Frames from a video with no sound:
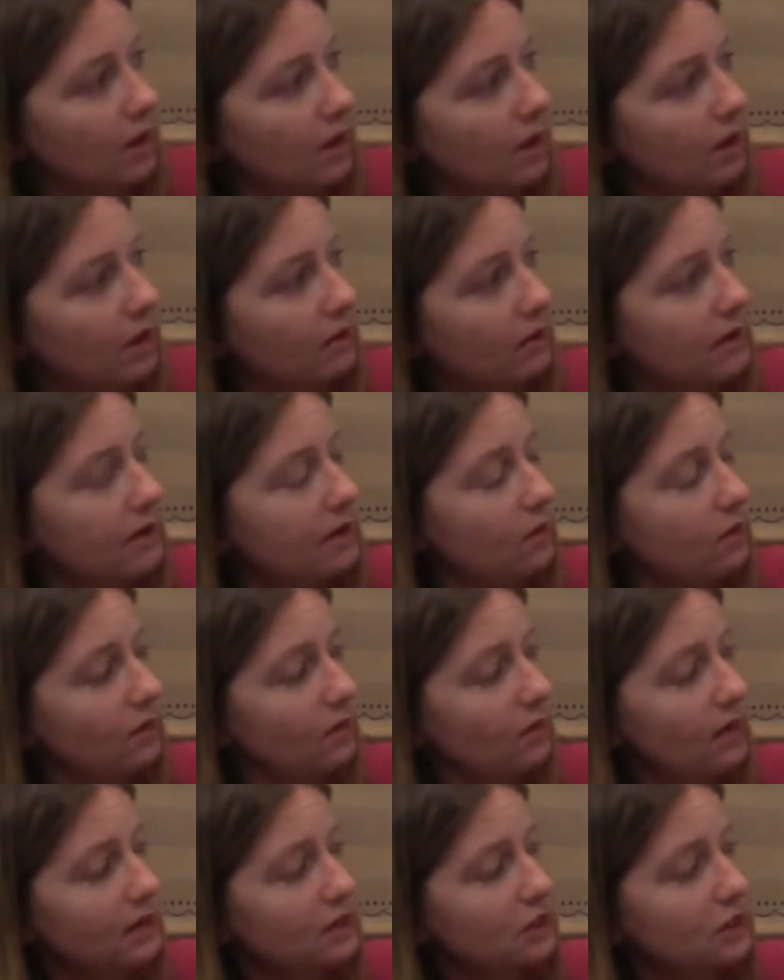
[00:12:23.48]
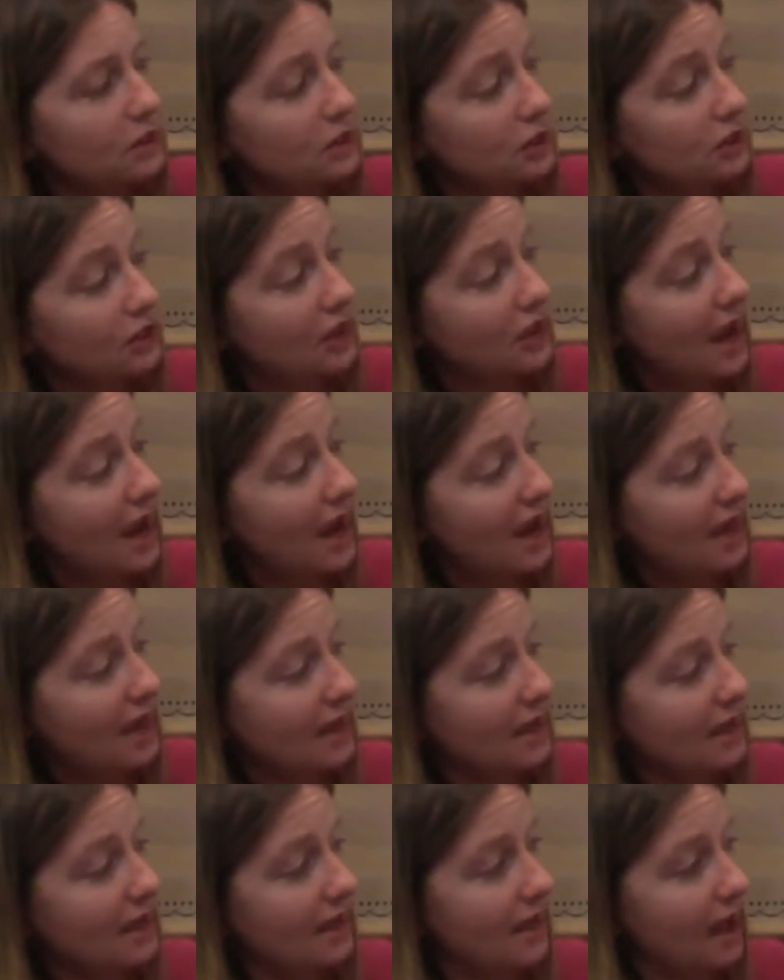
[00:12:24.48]
All right, let's
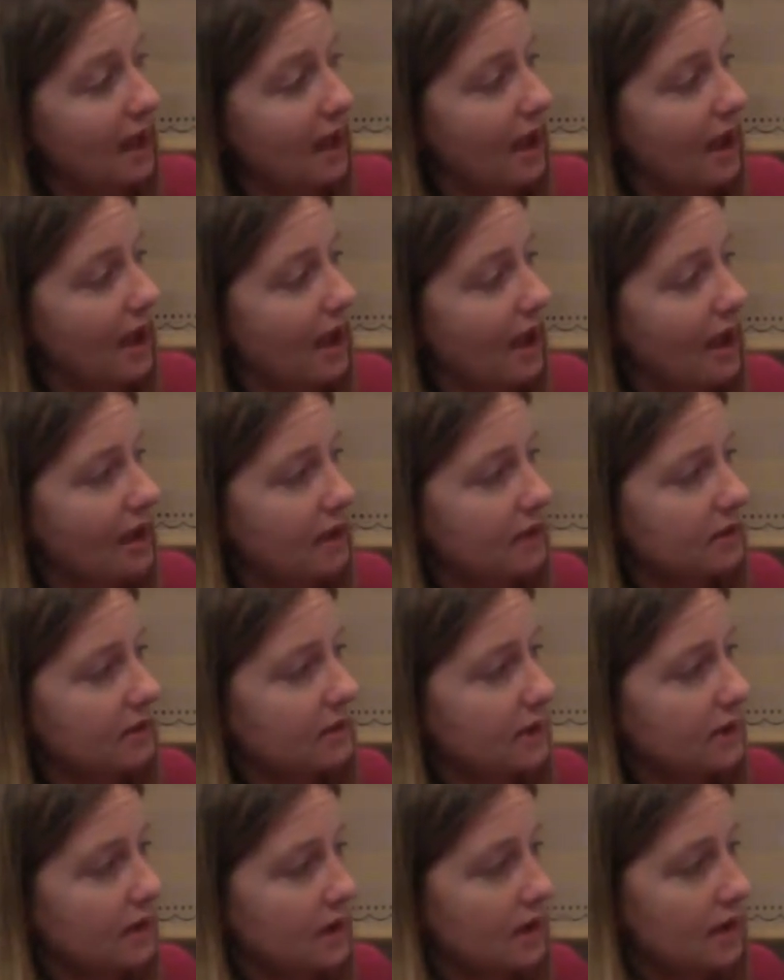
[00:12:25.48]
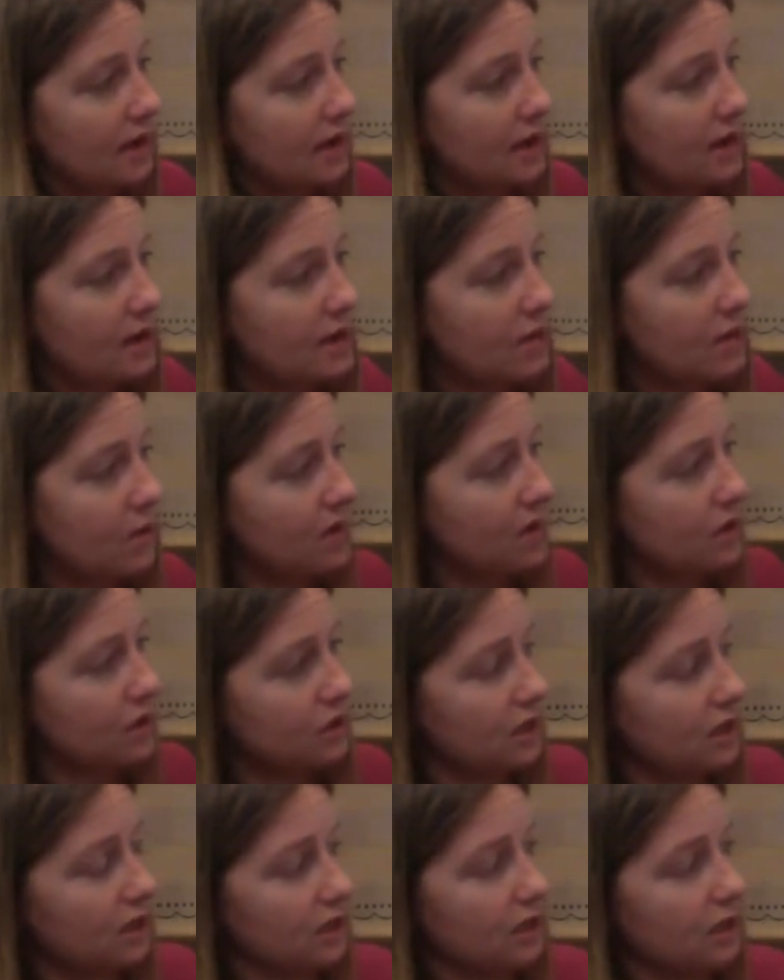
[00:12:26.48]
check that
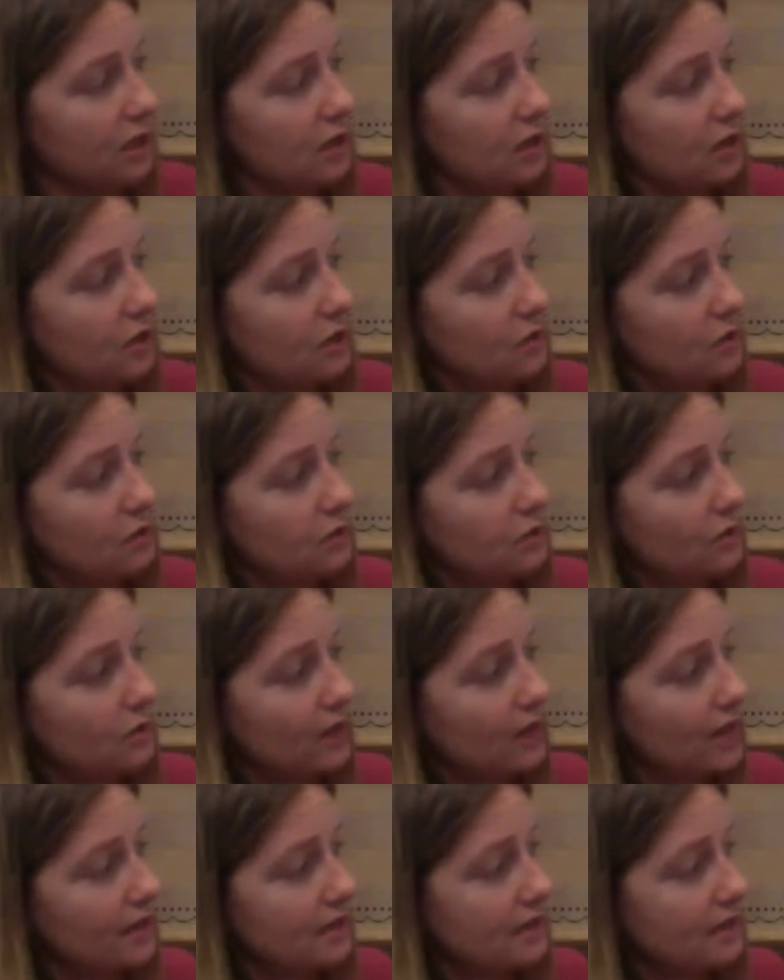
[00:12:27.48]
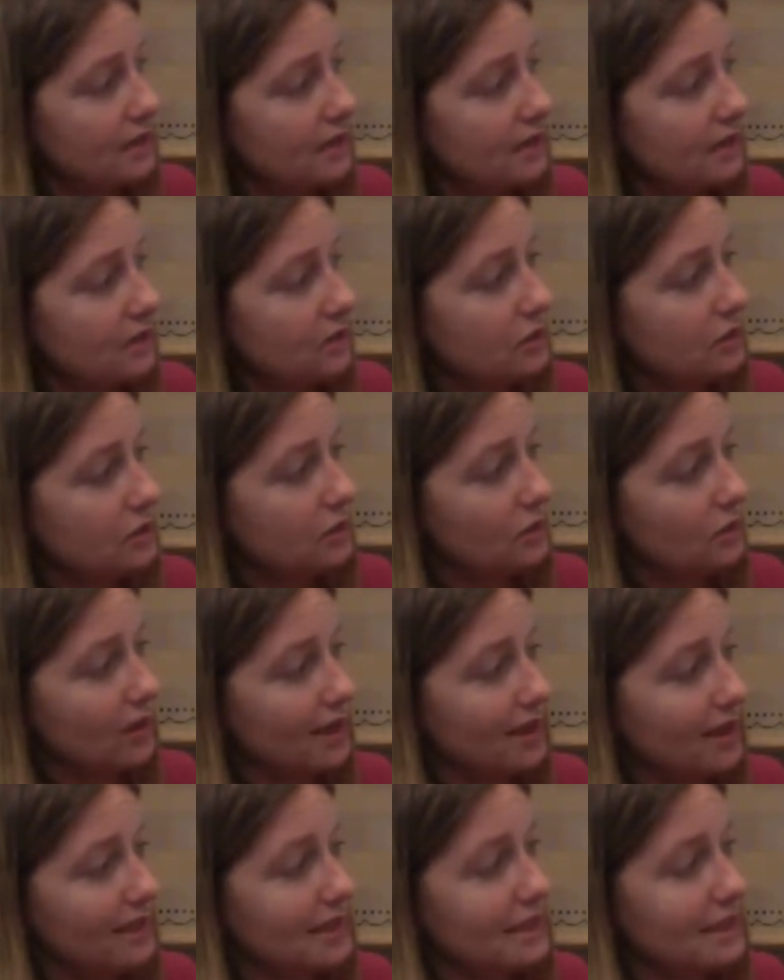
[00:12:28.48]
equation. So let's do
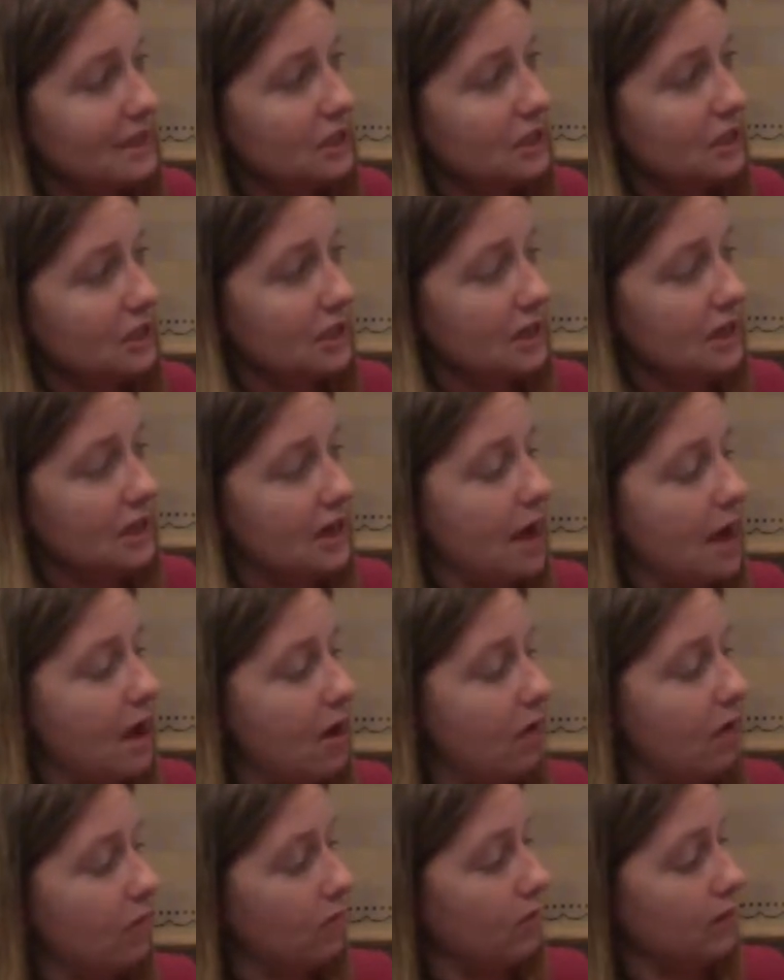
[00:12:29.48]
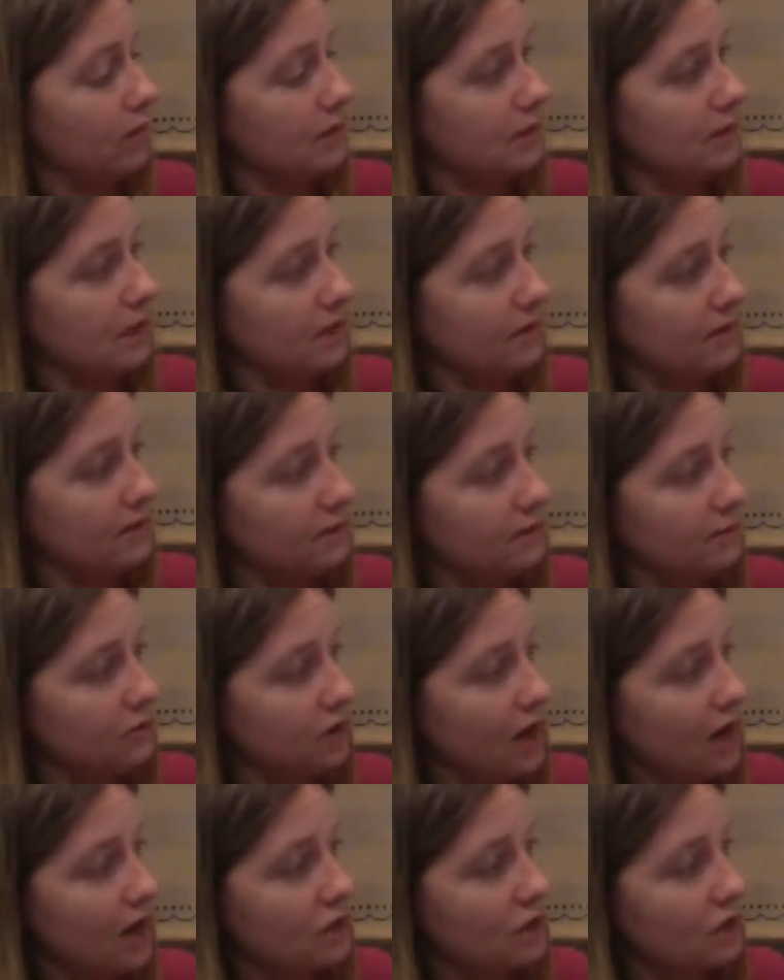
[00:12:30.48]
addition now instead of
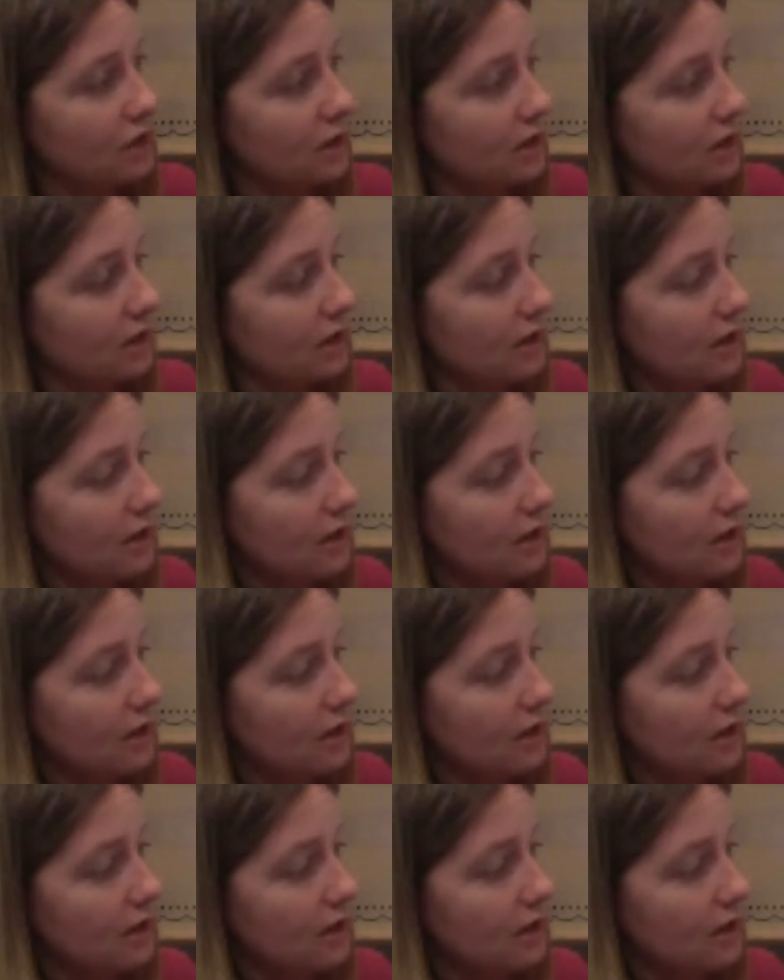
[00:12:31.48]
subtraction.